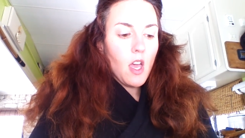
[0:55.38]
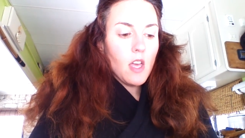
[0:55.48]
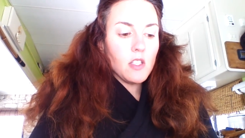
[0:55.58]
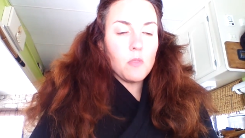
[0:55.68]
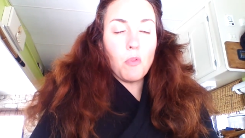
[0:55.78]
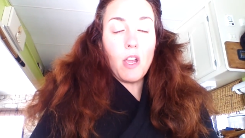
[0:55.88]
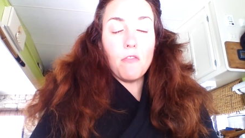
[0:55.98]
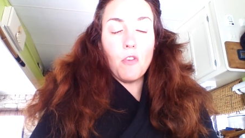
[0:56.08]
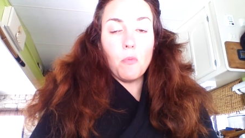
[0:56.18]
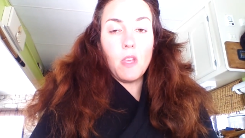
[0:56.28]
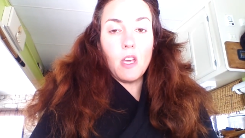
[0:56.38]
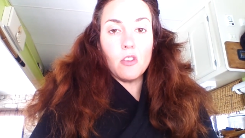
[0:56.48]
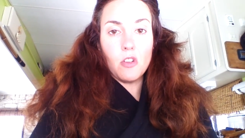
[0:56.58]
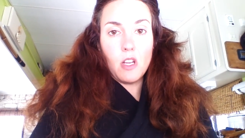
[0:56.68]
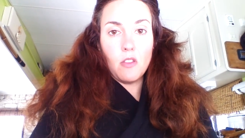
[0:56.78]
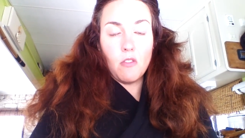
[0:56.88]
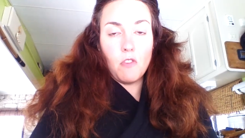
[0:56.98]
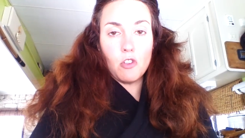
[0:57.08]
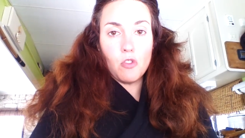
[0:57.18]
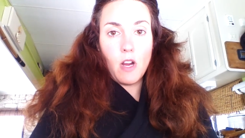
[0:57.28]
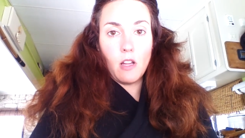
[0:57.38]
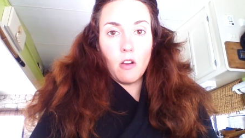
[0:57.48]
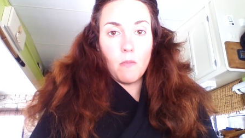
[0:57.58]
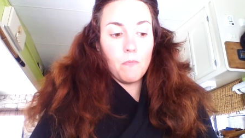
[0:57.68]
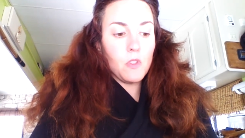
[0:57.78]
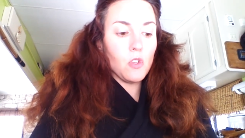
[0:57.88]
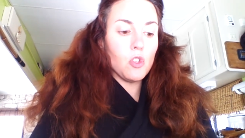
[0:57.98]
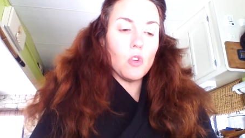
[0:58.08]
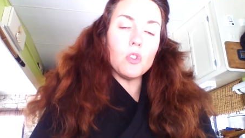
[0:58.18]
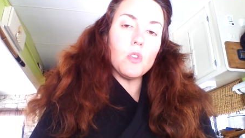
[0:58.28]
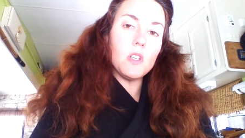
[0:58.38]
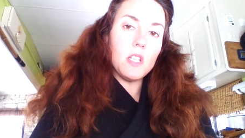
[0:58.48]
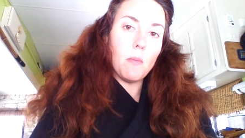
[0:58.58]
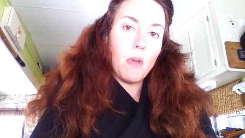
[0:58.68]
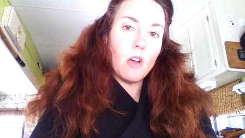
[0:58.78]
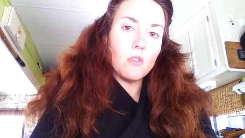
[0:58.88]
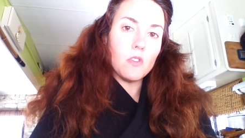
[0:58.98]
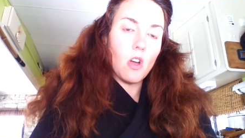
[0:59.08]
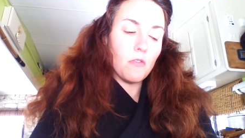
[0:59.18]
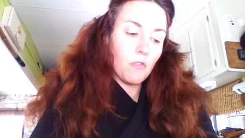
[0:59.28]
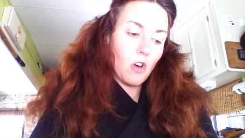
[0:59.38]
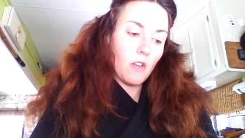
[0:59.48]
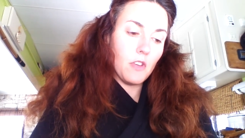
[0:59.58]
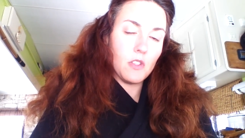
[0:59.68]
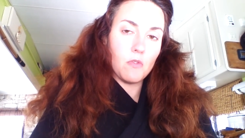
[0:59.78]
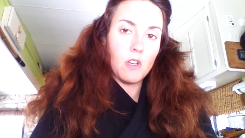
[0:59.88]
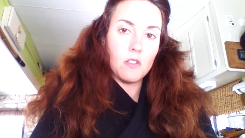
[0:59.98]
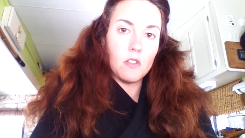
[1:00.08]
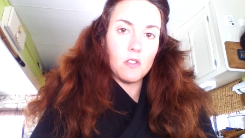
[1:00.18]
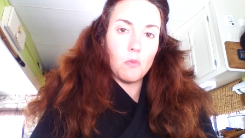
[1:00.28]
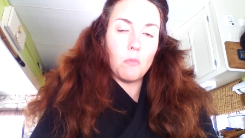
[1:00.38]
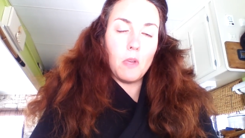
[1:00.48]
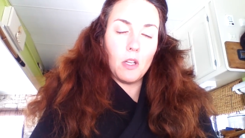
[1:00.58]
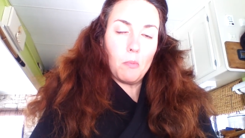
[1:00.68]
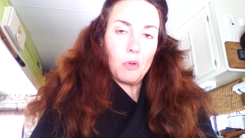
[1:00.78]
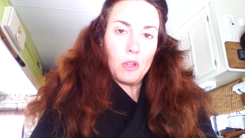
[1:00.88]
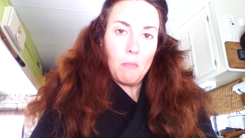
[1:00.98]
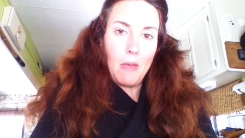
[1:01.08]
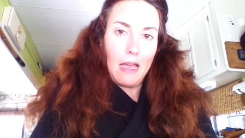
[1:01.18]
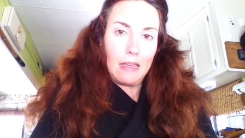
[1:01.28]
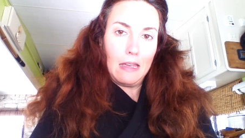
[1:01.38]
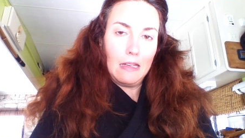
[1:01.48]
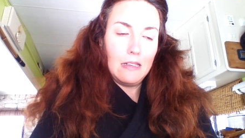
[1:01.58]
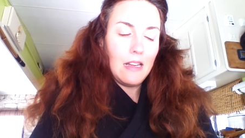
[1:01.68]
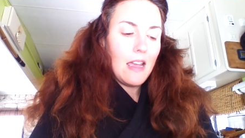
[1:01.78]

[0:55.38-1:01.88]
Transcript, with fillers: spray foam the underneath of your trailer. So don't do the tip outs for obvious reasons. You wouldn't be able to put them back in.